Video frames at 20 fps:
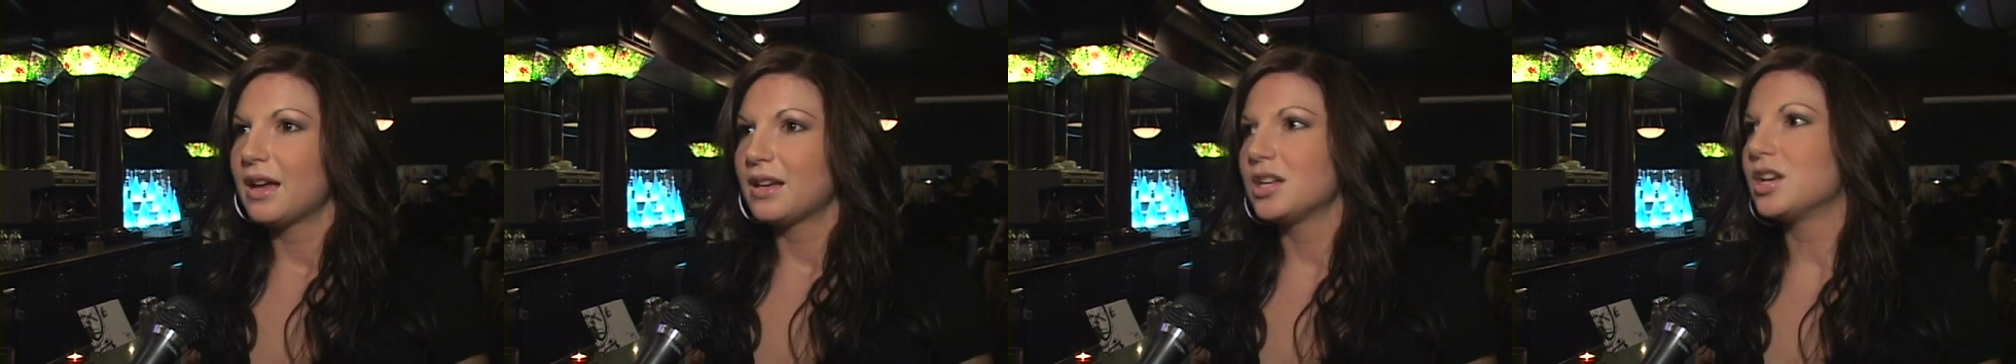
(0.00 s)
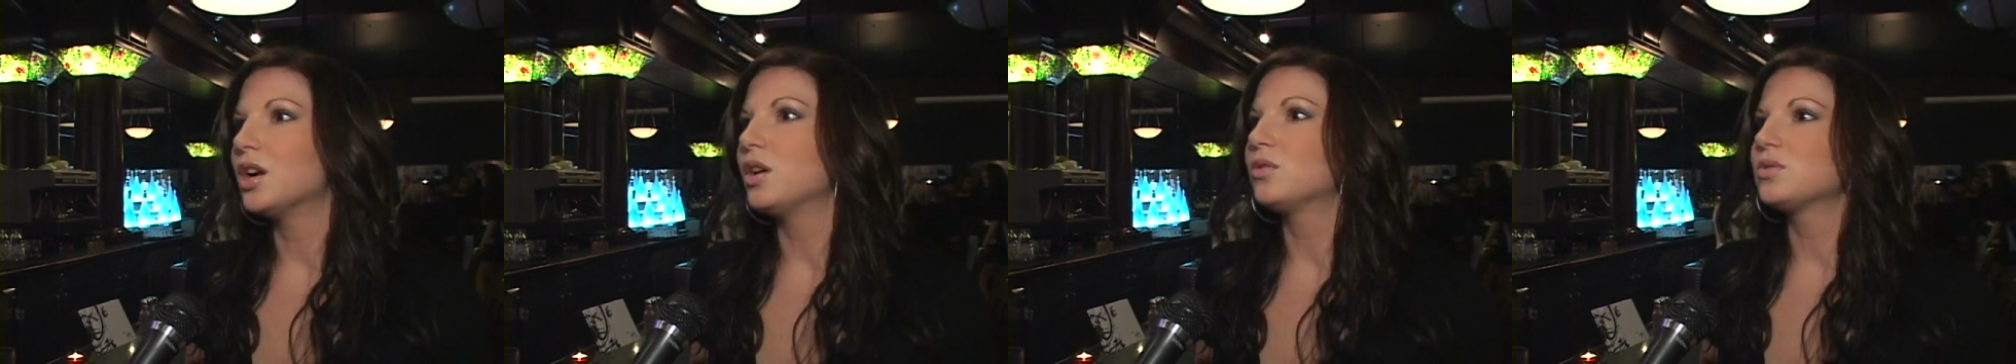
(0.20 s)

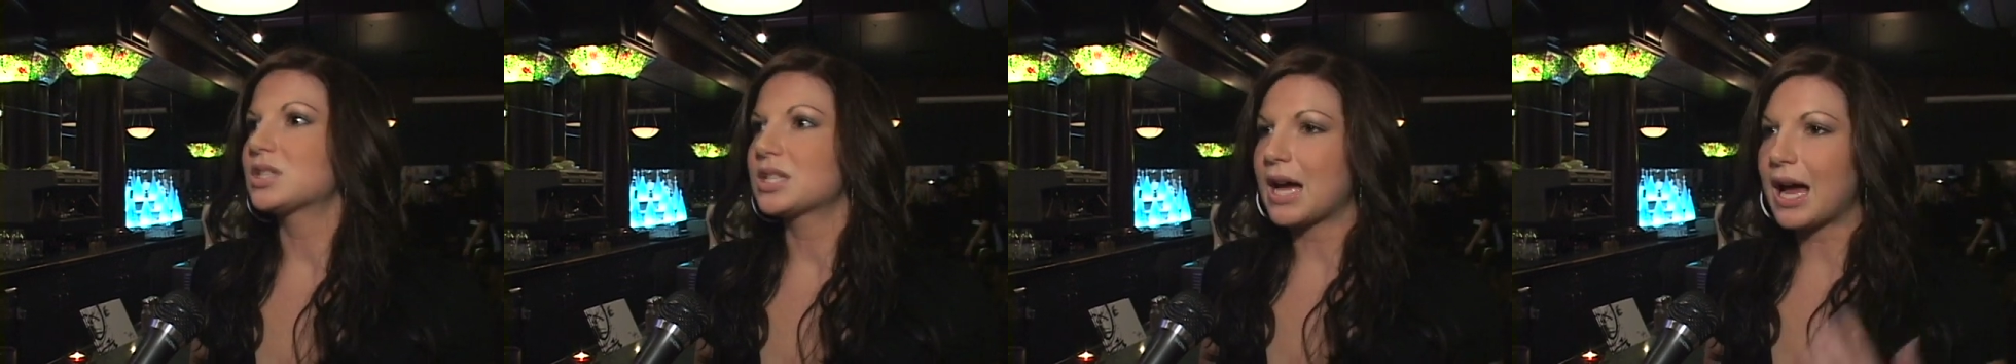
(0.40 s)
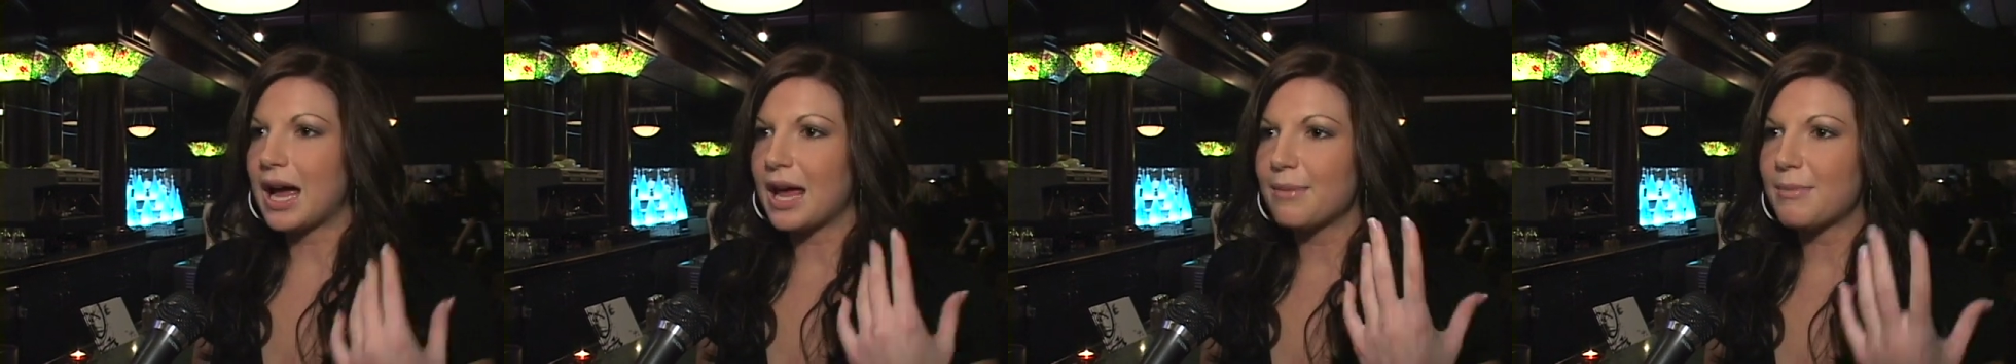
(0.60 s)
you know,
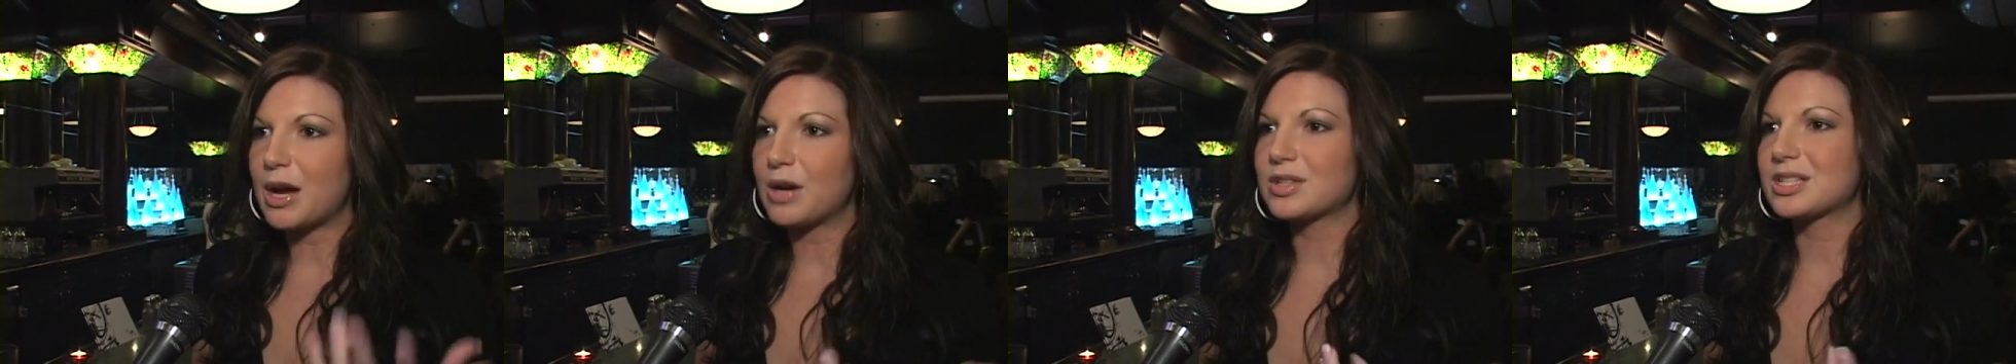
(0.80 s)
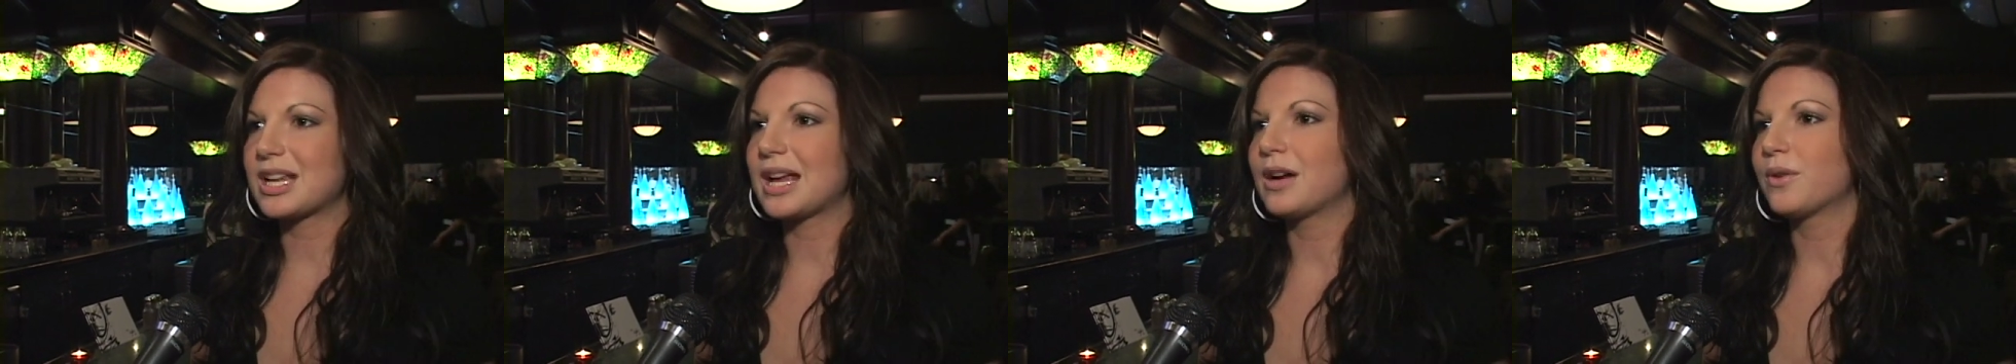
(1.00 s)
time
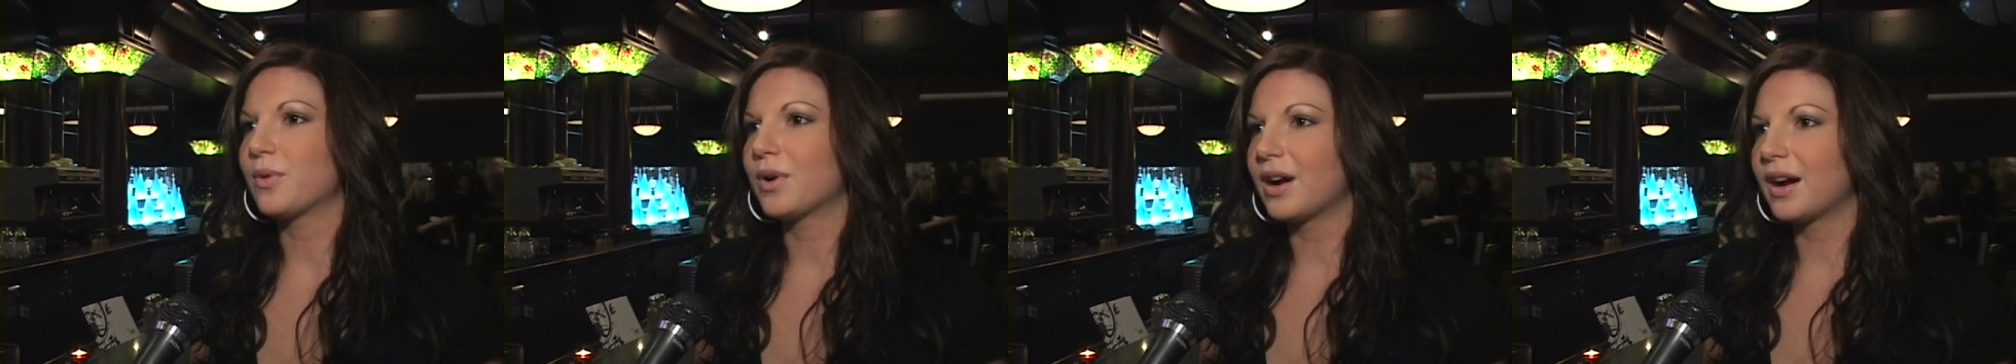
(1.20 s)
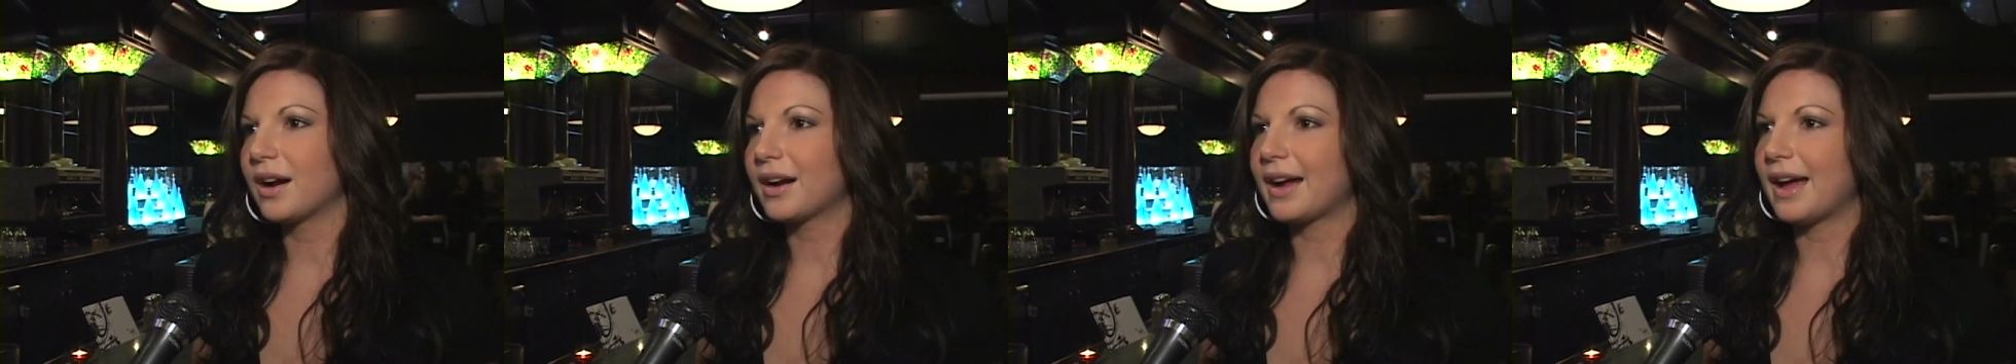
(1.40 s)
outside of
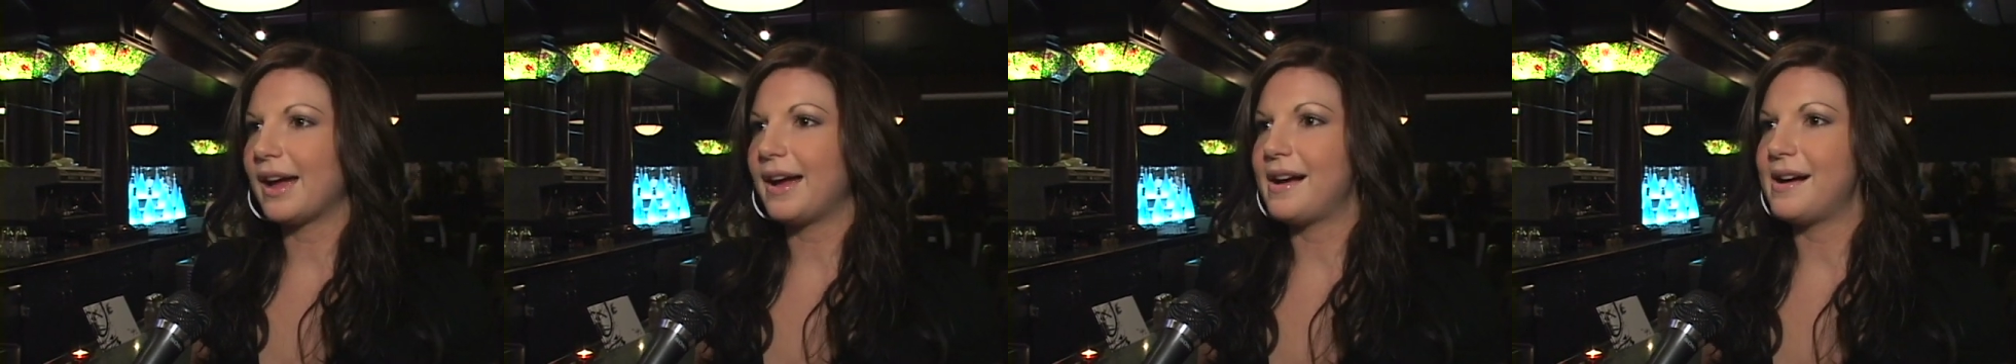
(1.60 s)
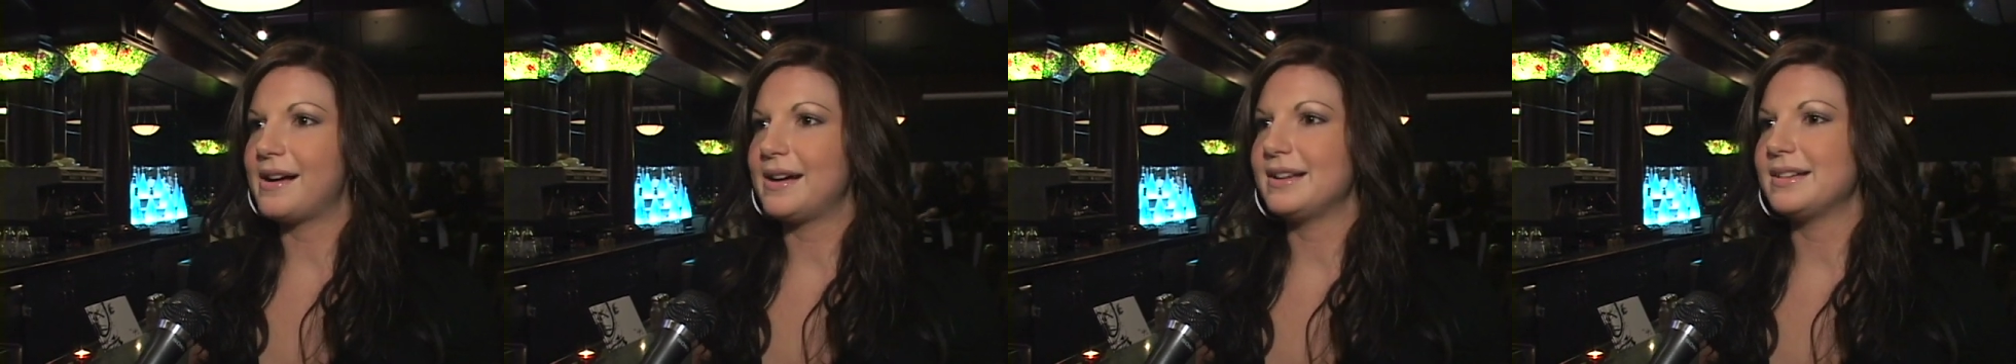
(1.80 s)
work,
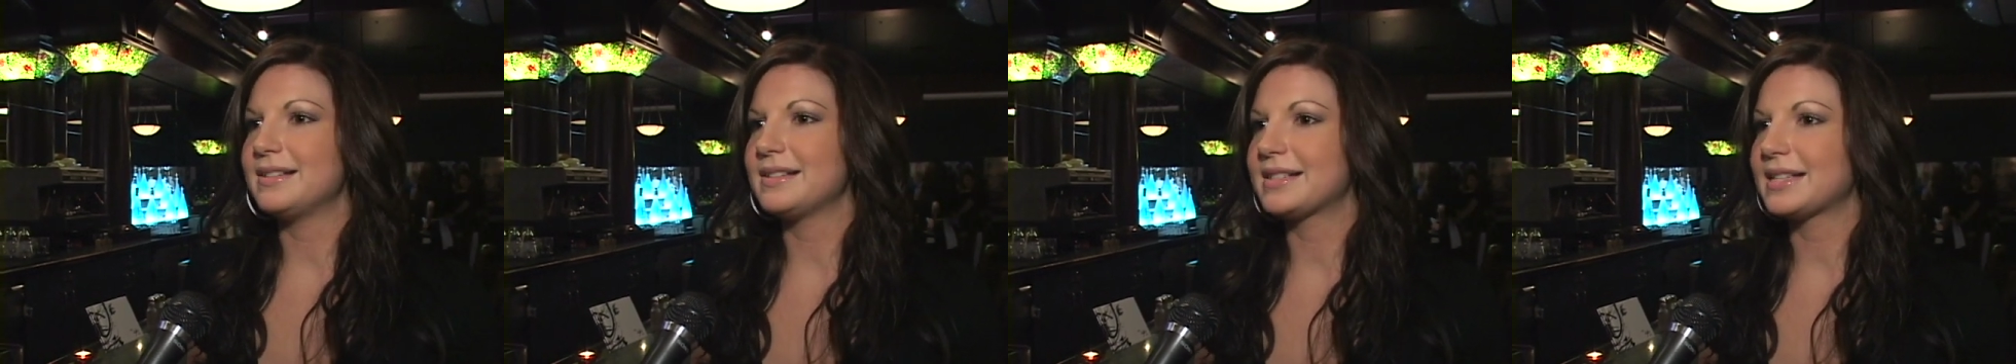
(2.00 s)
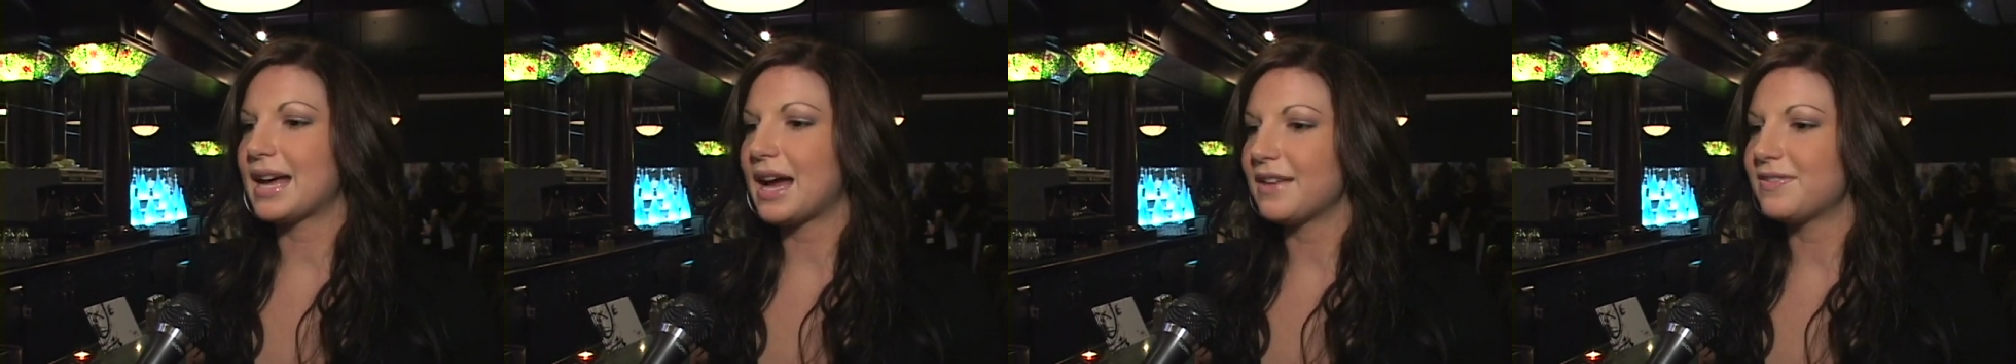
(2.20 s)

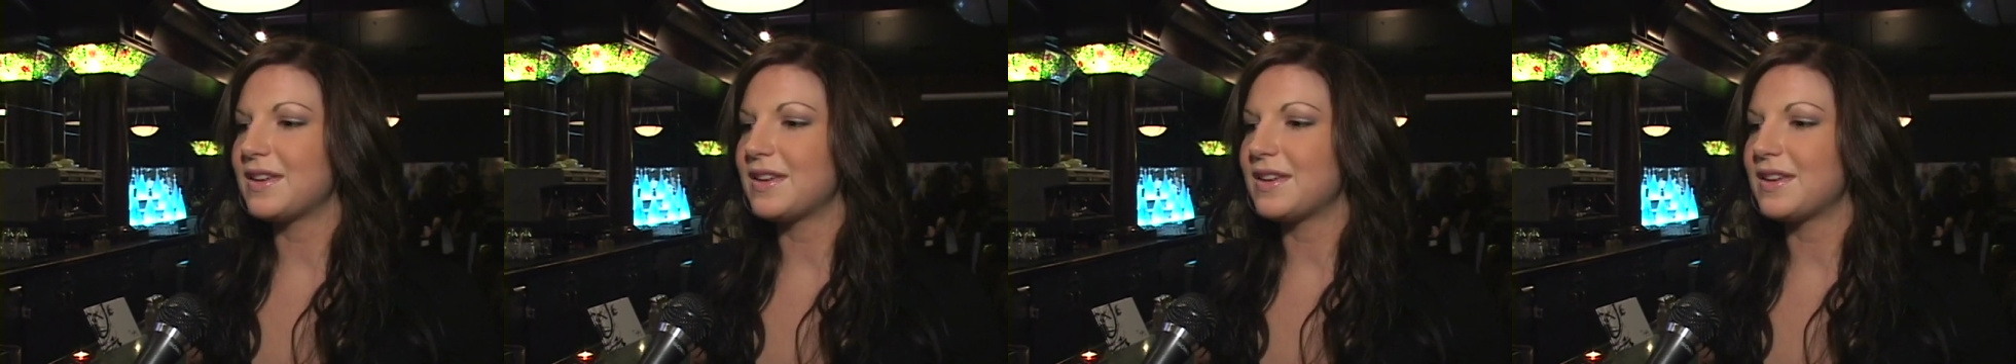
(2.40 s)
and I